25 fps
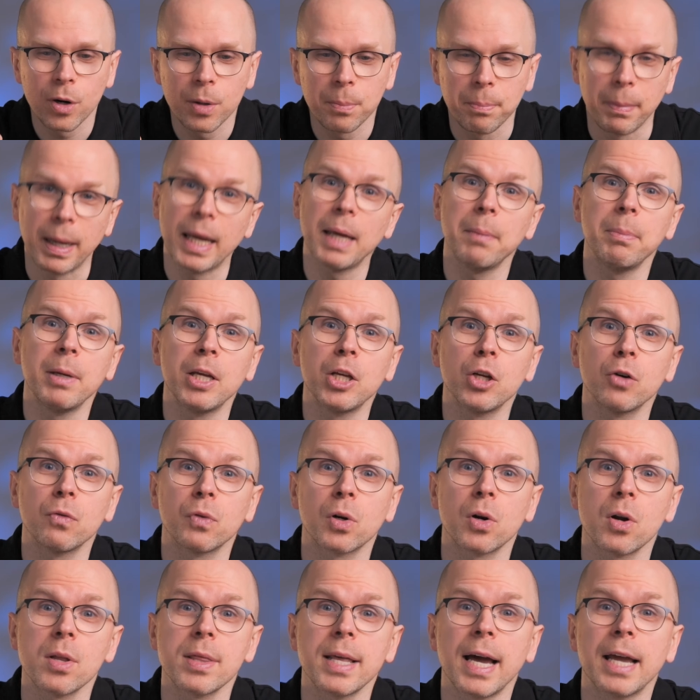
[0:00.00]
maybe you've
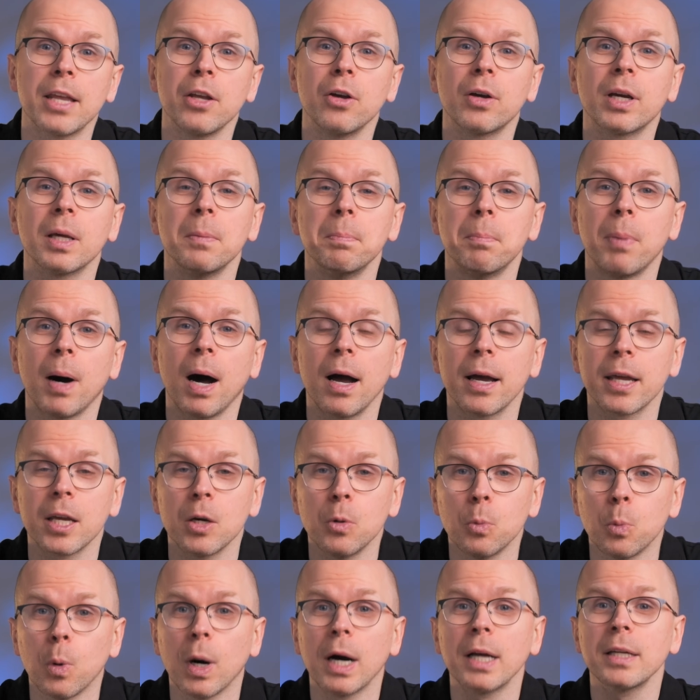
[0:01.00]
heard that you can buy
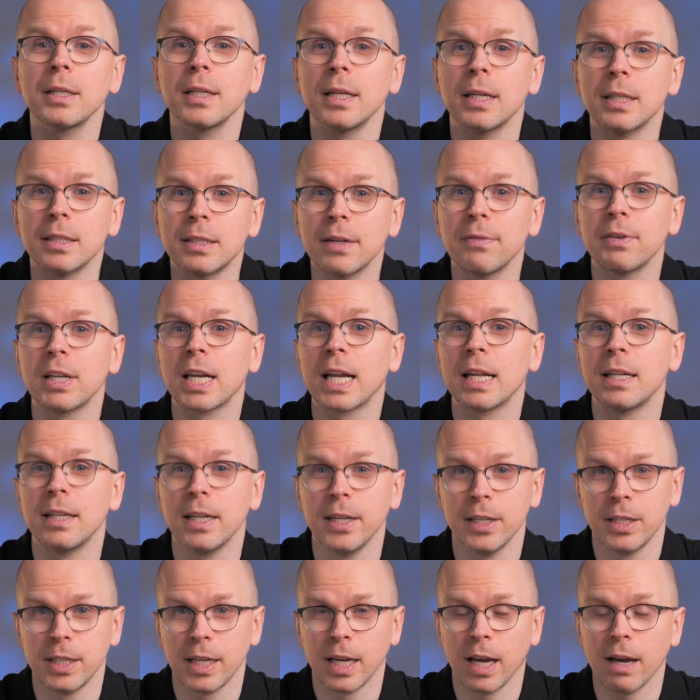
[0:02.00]
one dividend
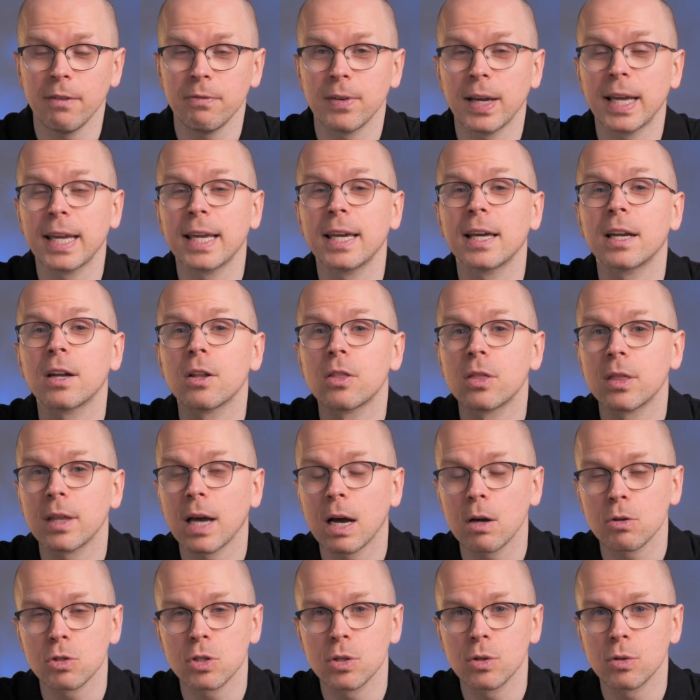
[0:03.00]
ETF and get
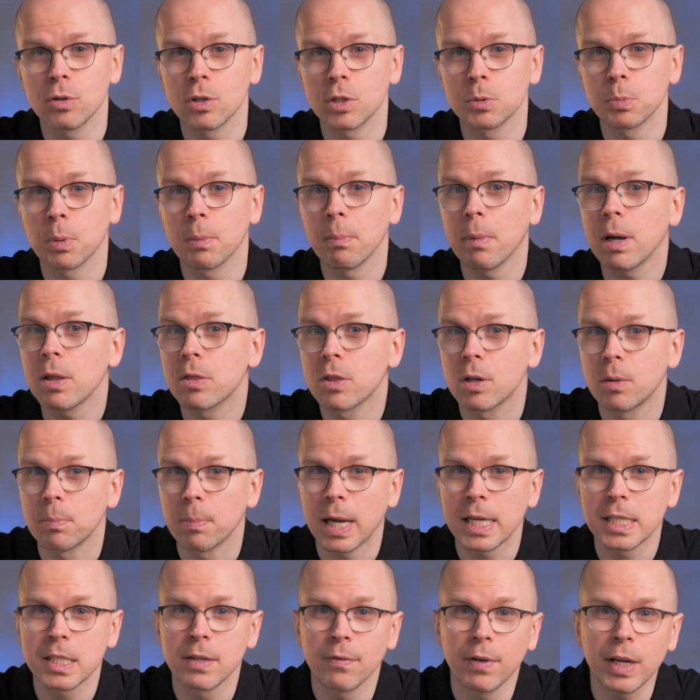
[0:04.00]
€1,000 per month in
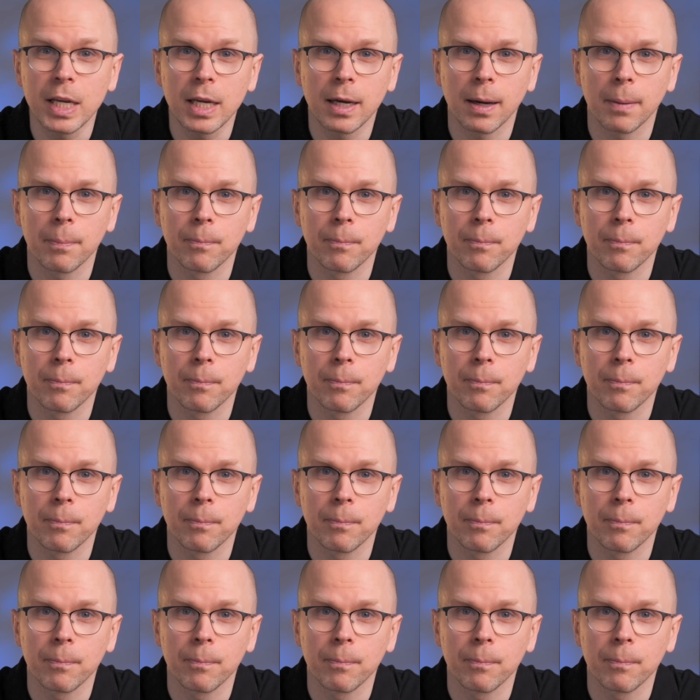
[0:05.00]
passive income.